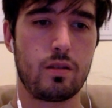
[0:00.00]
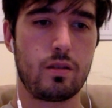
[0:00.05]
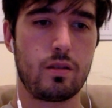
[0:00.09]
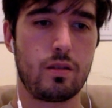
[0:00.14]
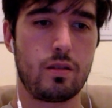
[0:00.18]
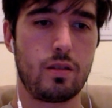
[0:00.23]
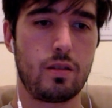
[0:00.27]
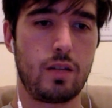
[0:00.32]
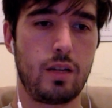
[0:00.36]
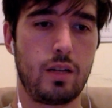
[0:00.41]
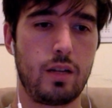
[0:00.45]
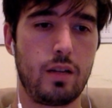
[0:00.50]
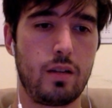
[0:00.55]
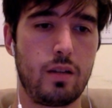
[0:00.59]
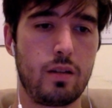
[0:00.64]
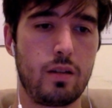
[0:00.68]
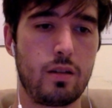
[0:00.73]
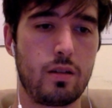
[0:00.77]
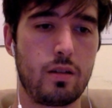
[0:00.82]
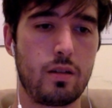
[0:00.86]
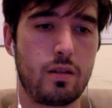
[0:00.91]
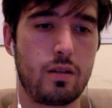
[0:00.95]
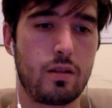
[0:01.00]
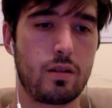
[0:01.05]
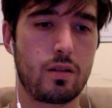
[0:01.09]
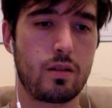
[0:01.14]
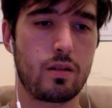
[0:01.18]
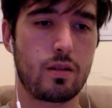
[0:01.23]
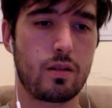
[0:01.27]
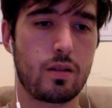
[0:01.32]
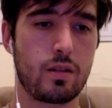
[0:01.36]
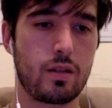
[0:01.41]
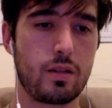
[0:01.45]
that
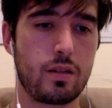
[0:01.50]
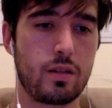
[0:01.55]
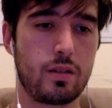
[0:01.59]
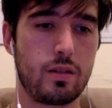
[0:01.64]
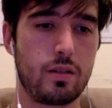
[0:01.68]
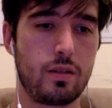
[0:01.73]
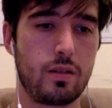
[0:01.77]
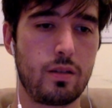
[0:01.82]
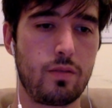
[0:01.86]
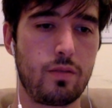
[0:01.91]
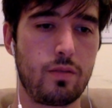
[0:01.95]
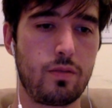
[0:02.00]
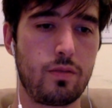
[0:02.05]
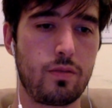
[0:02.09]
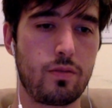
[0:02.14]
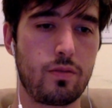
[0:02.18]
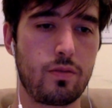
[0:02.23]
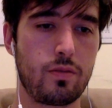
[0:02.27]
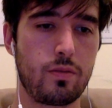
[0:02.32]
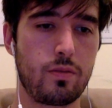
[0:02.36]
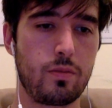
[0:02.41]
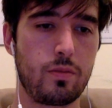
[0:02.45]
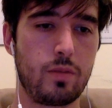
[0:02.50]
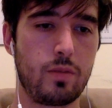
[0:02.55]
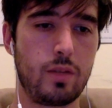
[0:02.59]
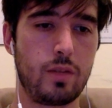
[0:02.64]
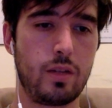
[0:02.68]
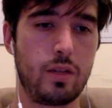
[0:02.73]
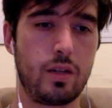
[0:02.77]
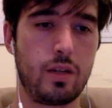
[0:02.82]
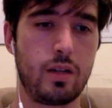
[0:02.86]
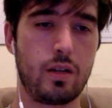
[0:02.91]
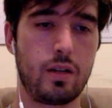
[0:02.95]
got stuff from
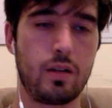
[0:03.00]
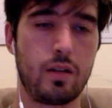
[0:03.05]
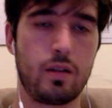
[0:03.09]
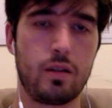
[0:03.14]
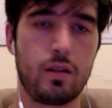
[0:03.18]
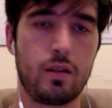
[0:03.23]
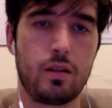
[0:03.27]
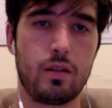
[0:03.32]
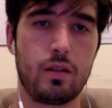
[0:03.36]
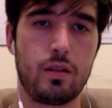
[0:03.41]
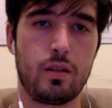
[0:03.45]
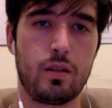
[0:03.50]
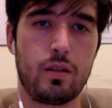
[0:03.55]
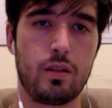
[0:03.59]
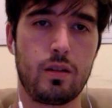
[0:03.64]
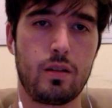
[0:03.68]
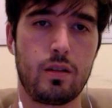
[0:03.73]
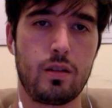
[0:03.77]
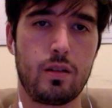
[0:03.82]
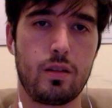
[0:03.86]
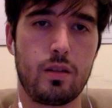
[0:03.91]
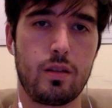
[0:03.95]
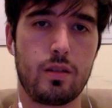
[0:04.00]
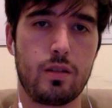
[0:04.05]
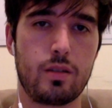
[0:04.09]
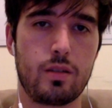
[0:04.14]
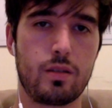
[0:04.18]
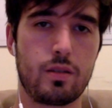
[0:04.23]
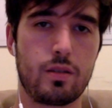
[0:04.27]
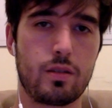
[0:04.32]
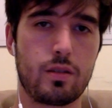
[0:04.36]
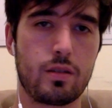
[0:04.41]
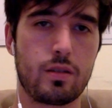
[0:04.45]
there.
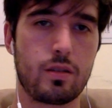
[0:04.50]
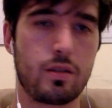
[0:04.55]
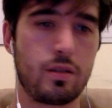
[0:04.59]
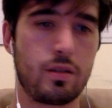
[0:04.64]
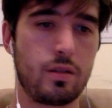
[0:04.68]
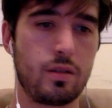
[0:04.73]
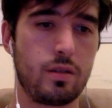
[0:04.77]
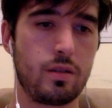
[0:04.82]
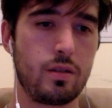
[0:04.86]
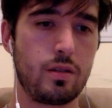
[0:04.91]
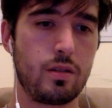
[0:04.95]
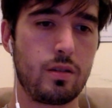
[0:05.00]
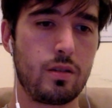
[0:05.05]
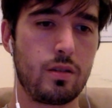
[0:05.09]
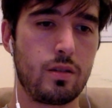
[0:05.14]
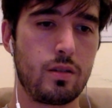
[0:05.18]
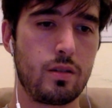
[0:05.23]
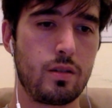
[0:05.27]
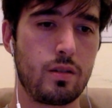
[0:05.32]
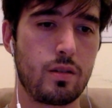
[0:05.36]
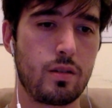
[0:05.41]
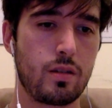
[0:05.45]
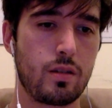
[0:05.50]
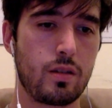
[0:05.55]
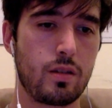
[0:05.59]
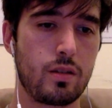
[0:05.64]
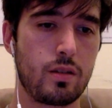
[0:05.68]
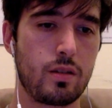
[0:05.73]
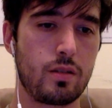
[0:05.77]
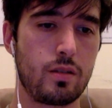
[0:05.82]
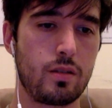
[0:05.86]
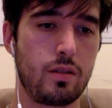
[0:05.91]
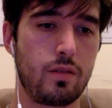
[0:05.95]
This gets
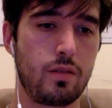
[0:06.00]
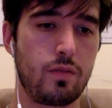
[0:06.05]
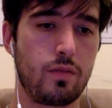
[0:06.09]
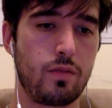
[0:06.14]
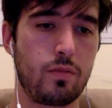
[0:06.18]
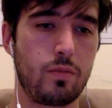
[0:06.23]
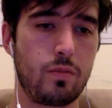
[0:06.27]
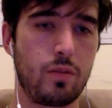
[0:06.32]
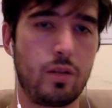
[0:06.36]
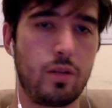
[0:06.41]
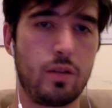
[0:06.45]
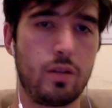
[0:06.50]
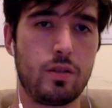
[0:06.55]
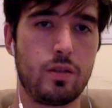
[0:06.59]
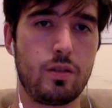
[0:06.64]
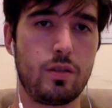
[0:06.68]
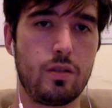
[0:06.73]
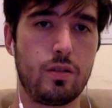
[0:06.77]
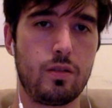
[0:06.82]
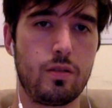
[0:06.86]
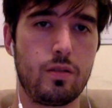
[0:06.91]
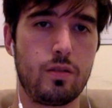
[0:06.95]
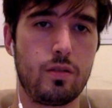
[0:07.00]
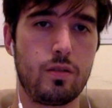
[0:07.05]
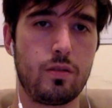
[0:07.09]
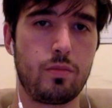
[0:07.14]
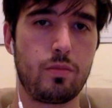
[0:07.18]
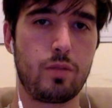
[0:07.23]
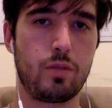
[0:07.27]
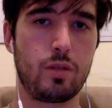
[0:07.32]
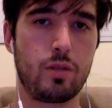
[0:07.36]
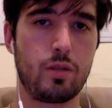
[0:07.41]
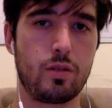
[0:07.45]
stuff from parse node
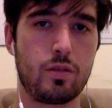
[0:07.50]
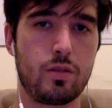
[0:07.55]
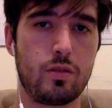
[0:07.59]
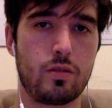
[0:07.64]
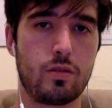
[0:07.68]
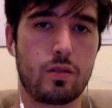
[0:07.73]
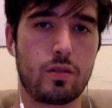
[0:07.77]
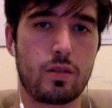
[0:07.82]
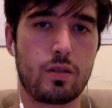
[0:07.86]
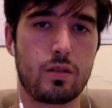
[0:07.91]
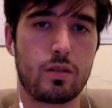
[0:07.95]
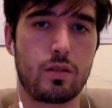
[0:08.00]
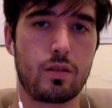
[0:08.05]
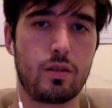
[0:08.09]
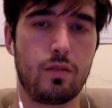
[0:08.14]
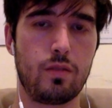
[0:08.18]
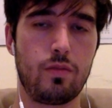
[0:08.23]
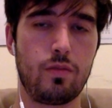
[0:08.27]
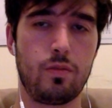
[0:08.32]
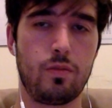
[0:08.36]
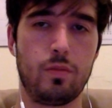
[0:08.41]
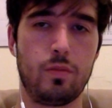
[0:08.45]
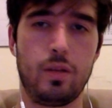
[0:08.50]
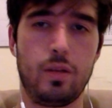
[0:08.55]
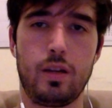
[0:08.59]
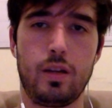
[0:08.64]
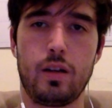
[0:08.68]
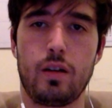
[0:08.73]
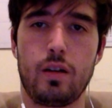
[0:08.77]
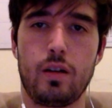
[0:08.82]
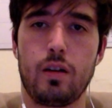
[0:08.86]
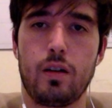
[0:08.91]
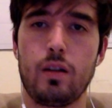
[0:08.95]
gets stuff from
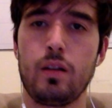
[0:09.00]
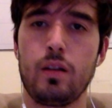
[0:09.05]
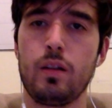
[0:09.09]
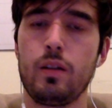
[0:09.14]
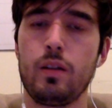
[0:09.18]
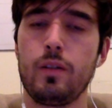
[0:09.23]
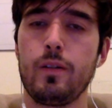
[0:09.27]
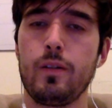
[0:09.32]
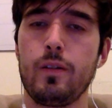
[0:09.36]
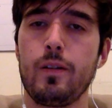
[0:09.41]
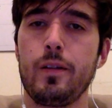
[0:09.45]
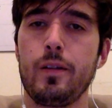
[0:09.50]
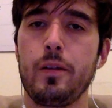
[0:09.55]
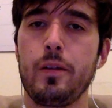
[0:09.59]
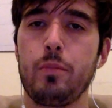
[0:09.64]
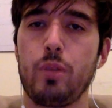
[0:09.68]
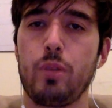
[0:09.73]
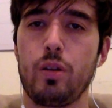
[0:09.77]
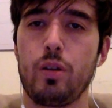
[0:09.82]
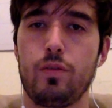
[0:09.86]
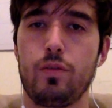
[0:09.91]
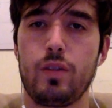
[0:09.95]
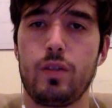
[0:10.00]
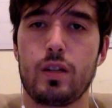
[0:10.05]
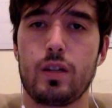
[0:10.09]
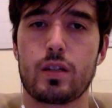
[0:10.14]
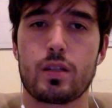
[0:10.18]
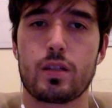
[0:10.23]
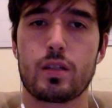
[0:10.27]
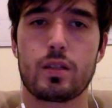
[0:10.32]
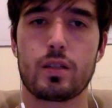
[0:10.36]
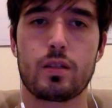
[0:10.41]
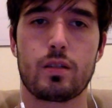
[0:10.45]
there.
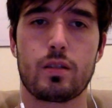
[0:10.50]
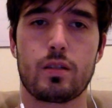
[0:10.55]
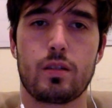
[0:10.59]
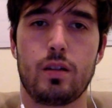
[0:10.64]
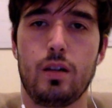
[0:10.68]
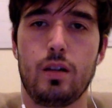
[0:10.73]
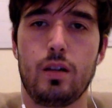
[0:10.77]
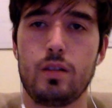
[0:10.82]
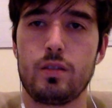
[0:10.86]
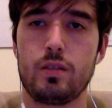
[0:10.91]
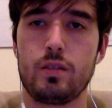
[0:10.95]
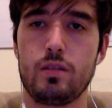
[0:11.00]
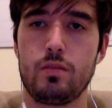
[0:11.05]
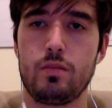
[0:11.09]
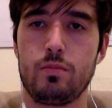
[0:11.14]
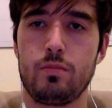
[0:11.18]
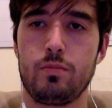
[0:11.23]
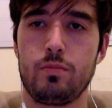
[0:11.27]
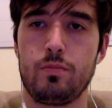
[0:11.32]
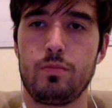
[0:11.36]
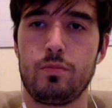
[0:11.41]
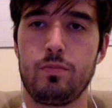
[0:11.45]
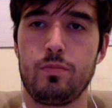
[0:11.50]
Perfect. Awesome.